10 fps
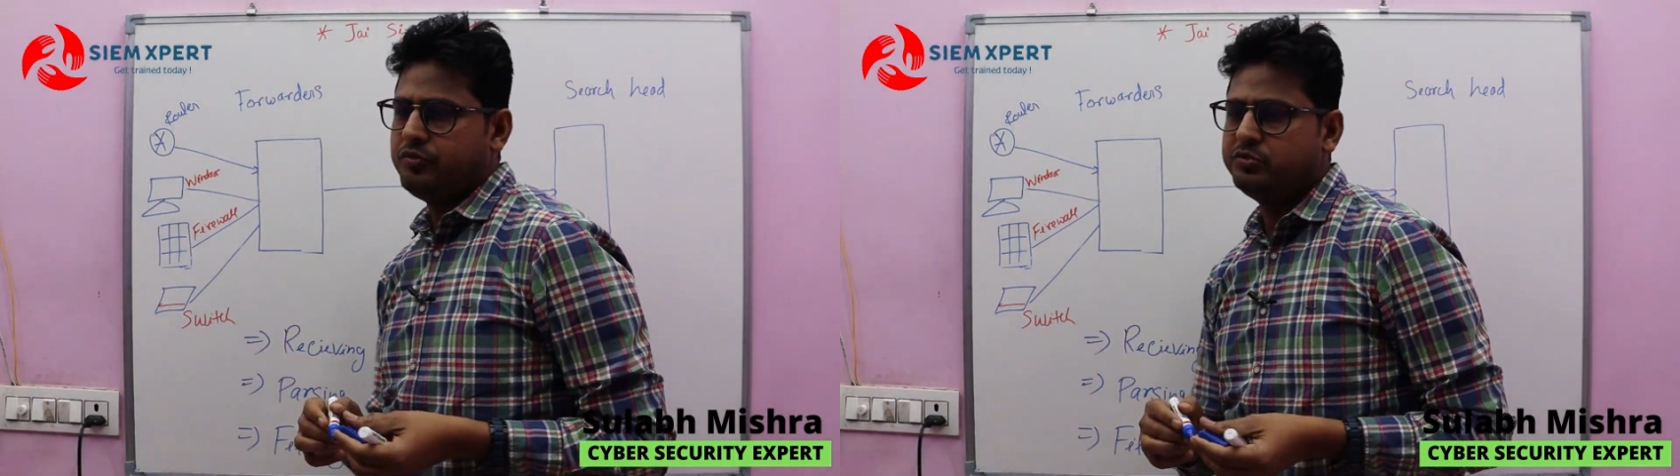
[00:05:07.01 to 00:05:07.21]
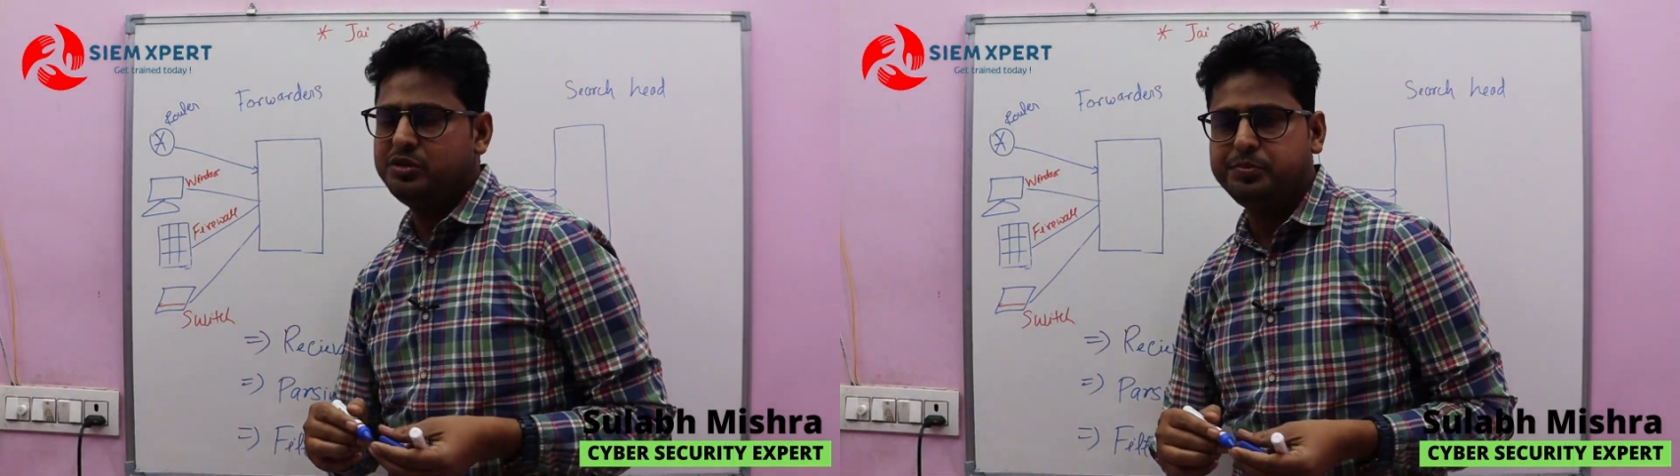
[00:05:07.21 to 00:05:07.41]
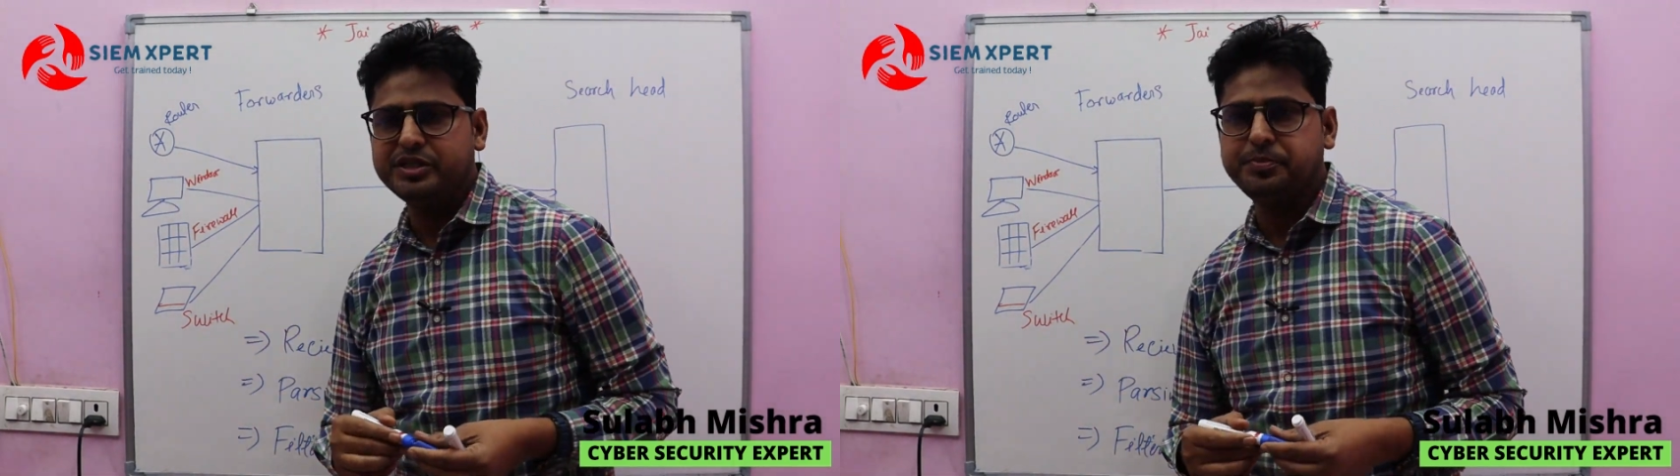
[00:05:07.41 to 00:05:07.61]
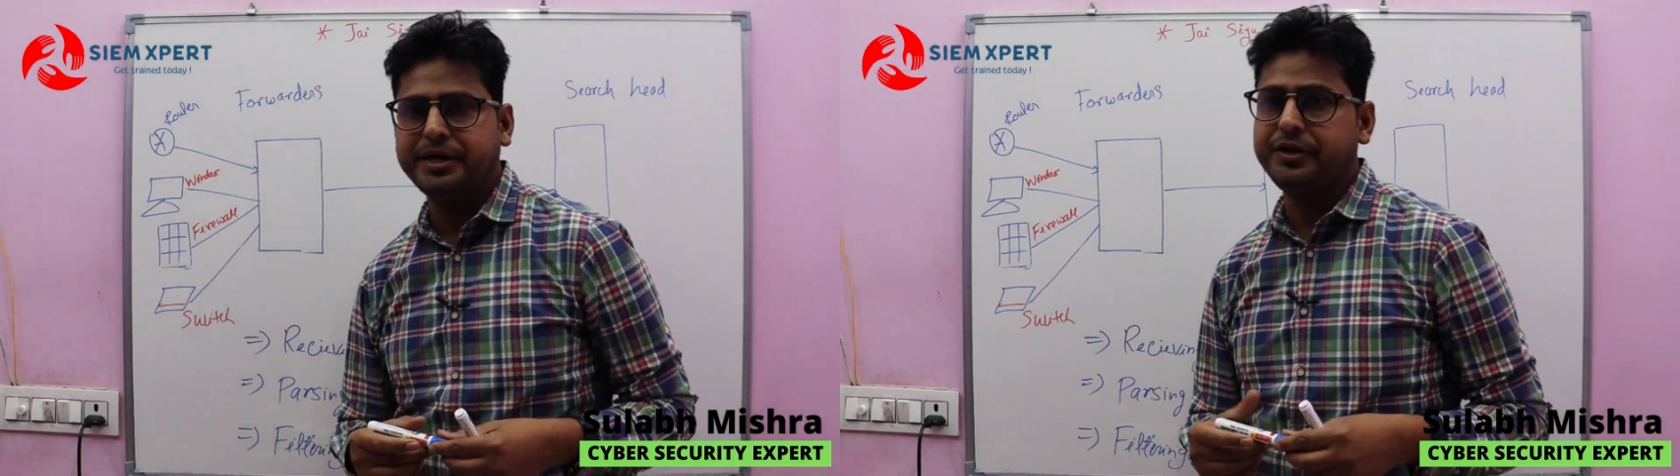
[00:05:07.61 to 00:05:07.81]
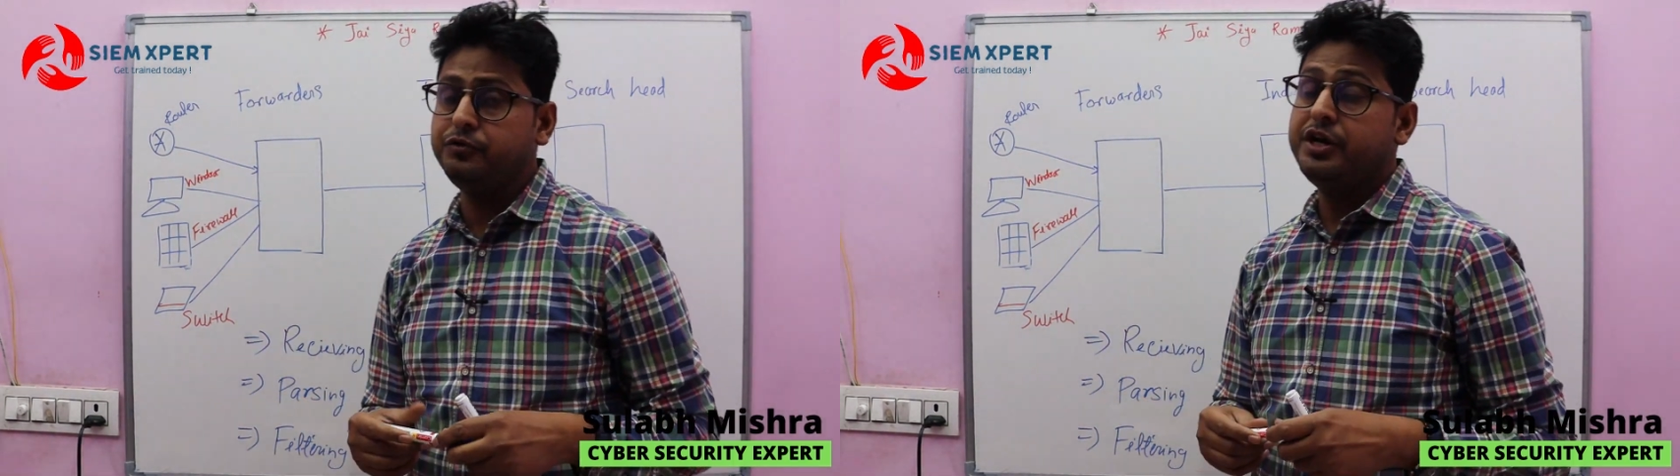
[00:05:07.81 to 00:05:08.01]
From SIEM
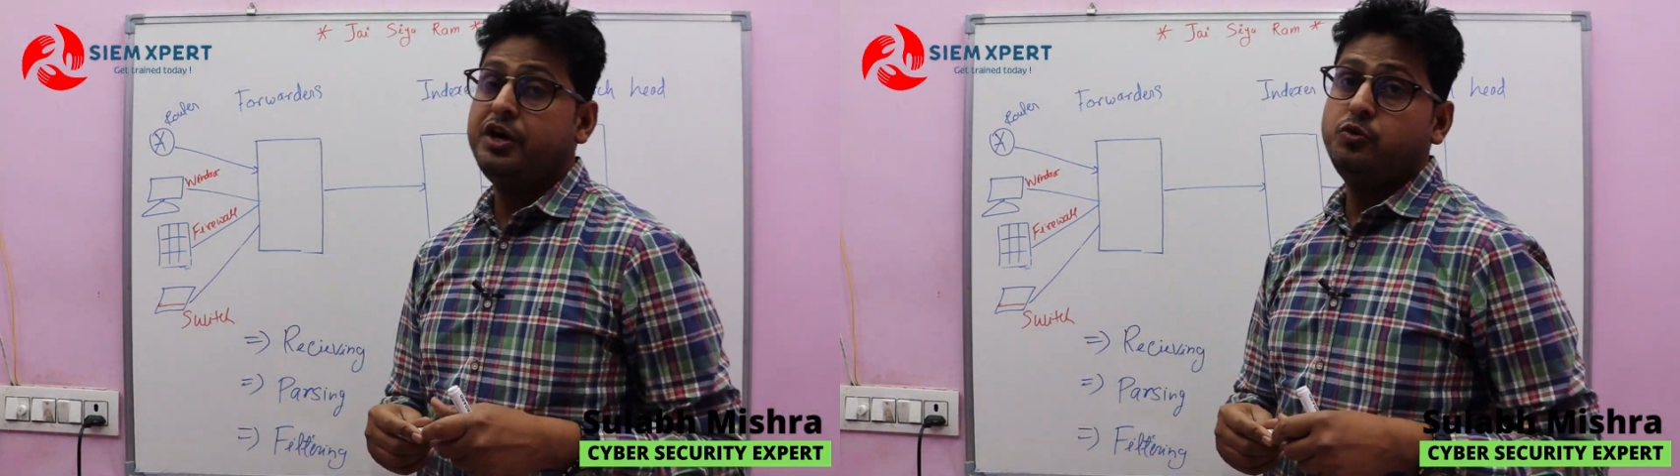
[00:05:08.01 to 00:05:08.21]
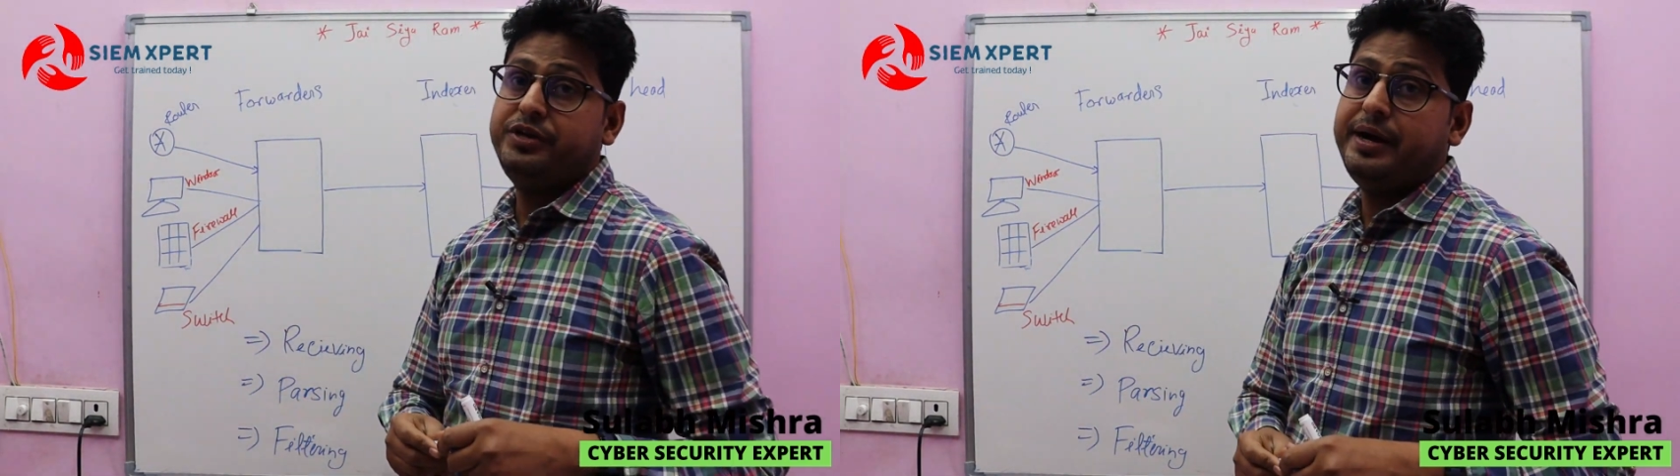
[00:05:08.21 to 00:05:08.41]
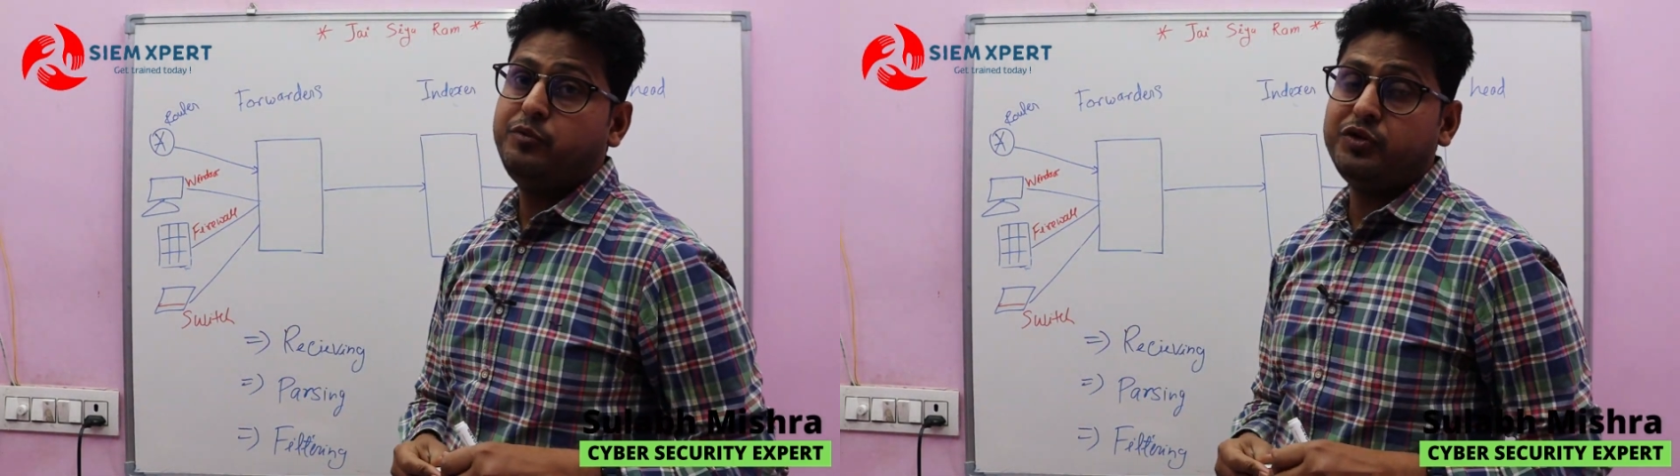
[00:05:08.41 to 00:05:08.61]
perspective, we have